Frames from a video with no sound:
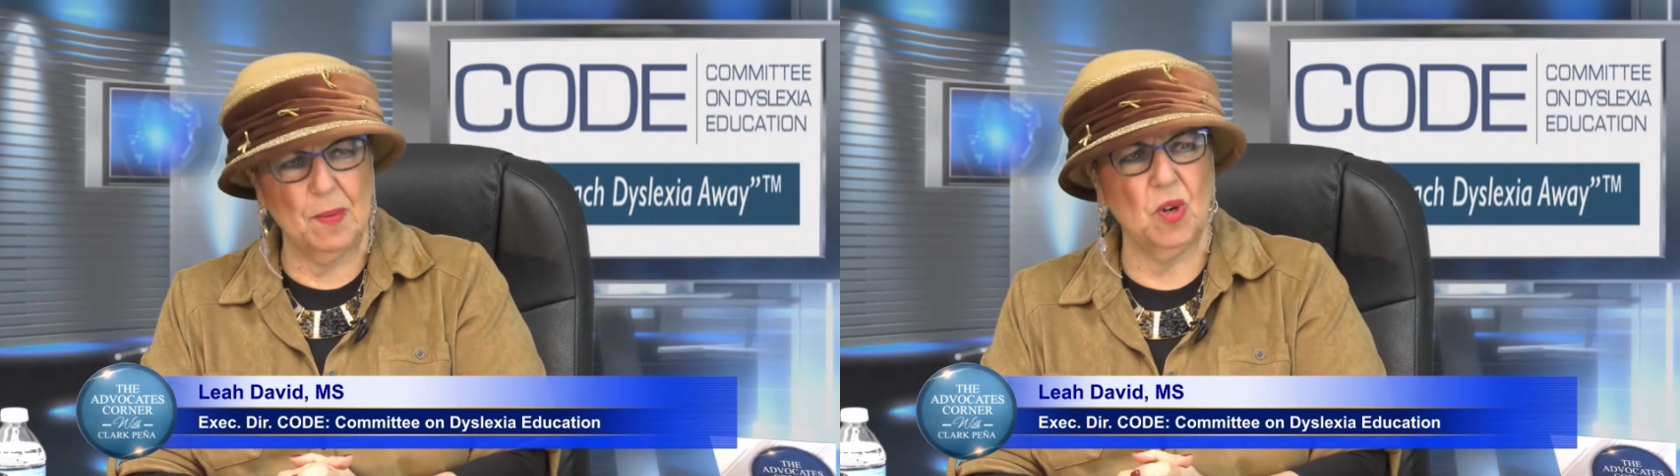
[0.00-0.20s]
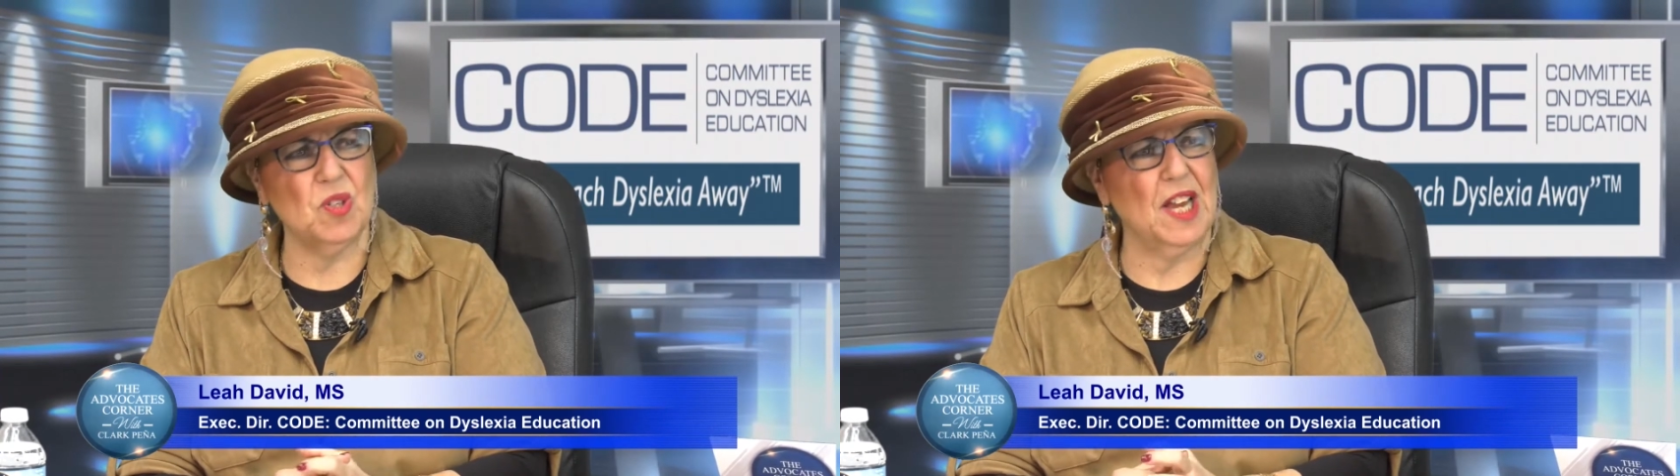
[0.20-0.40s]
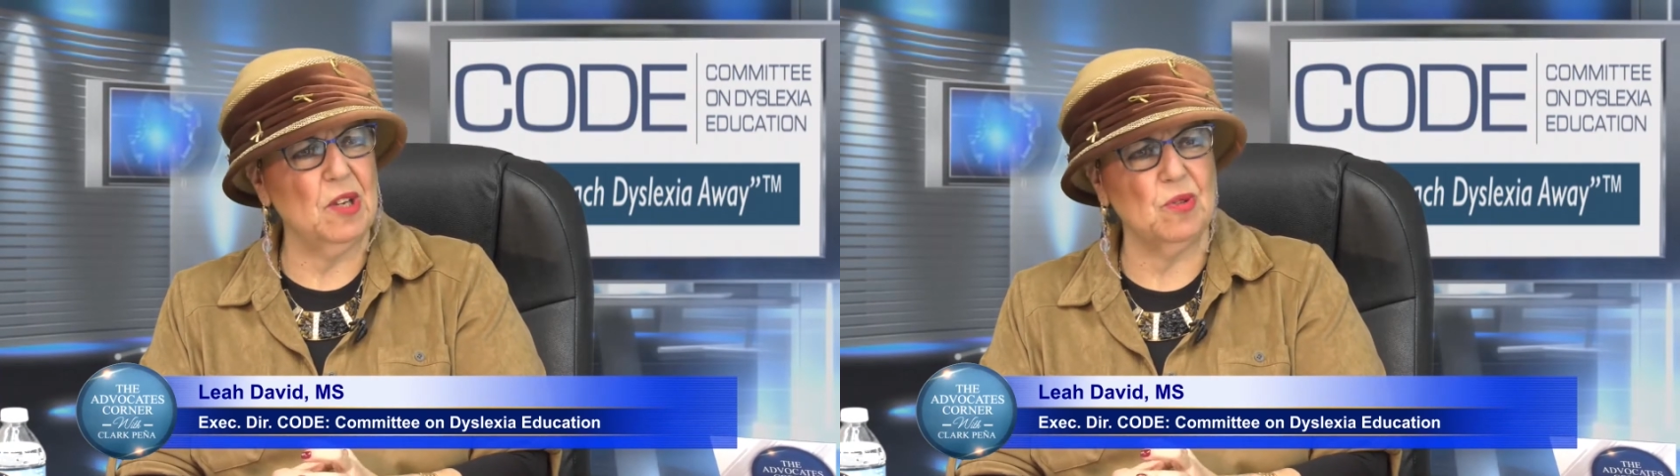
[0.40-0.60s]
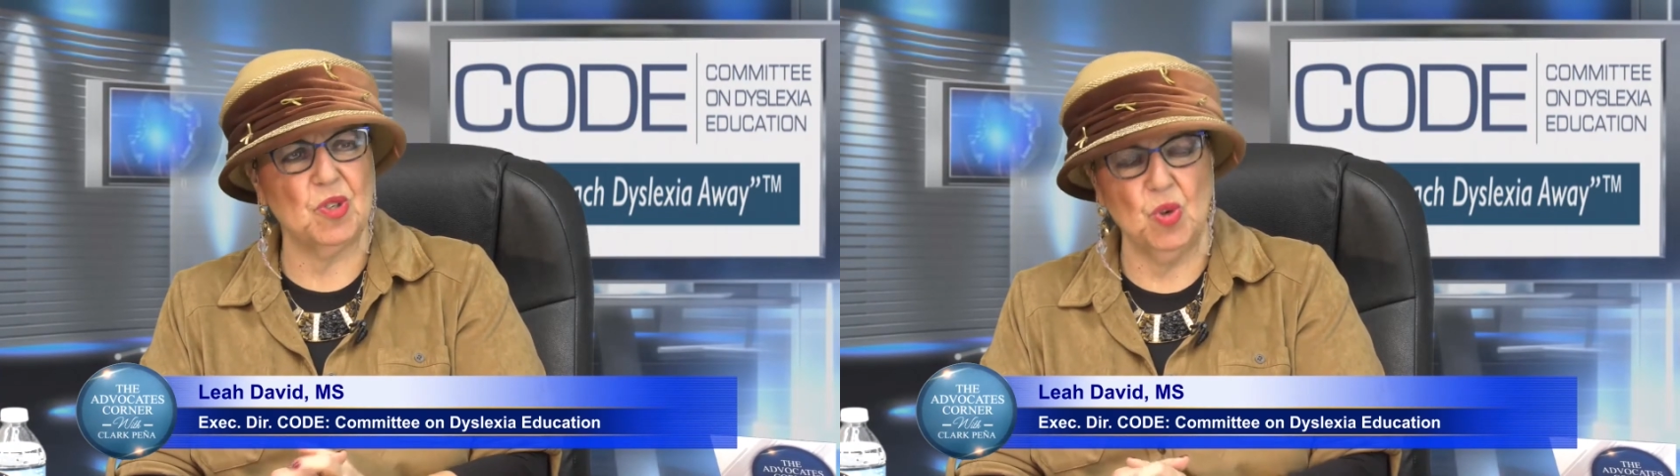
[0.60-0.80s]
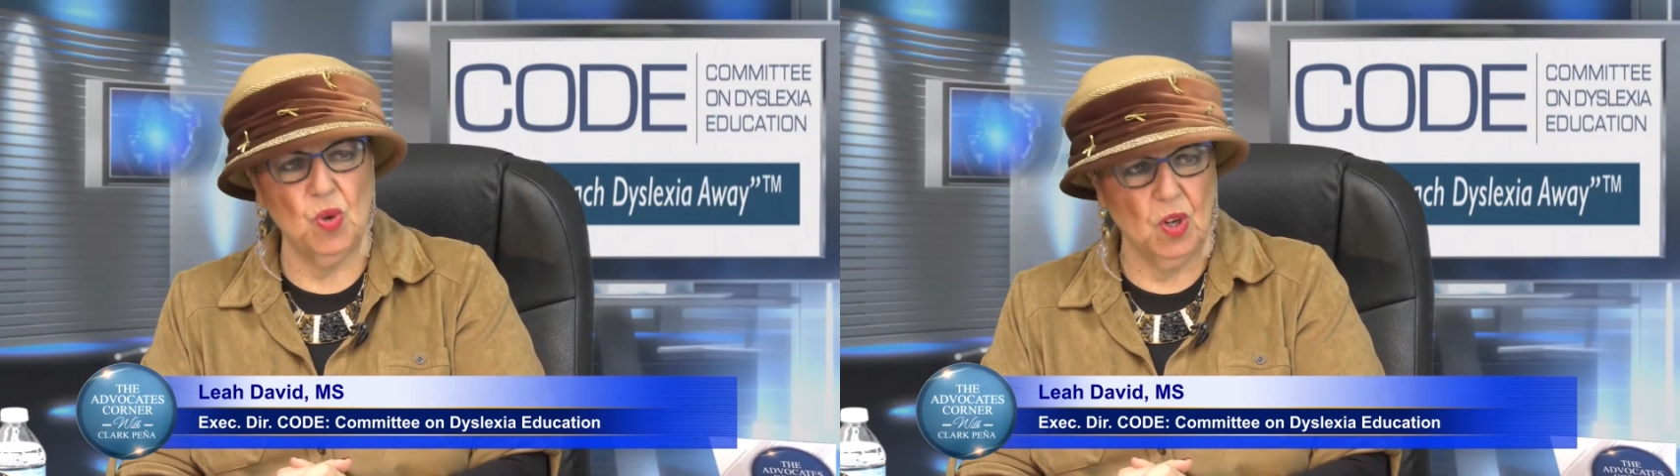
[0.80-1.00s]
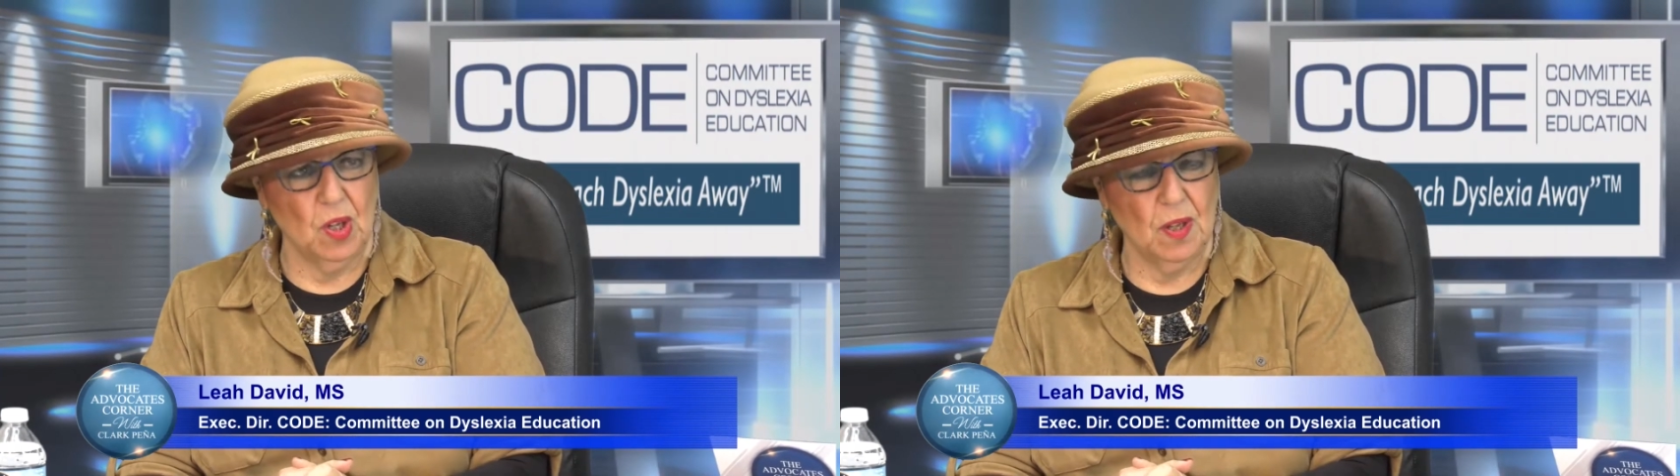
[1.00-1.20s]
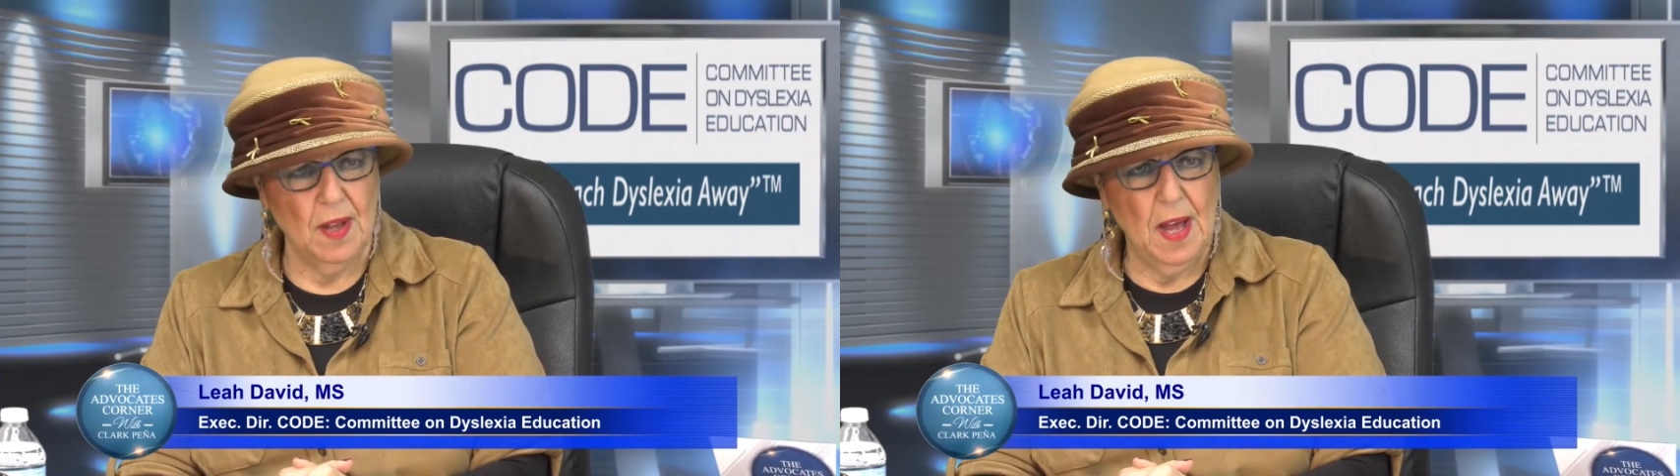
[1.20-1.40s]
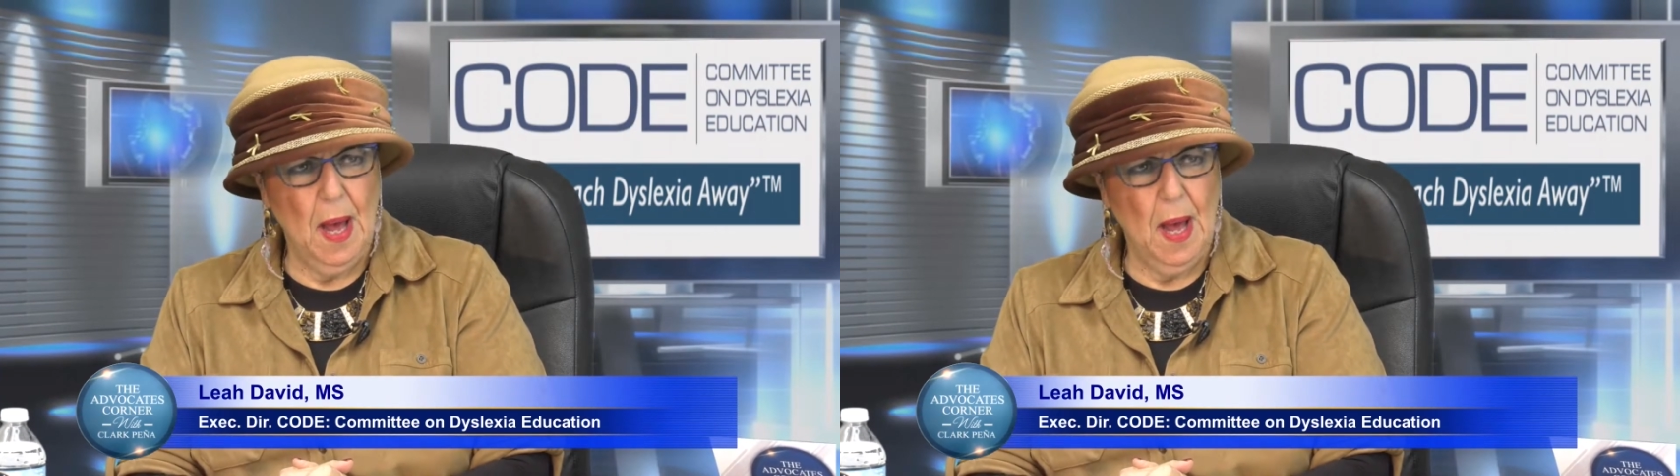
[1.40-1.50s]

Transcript: because I use Google,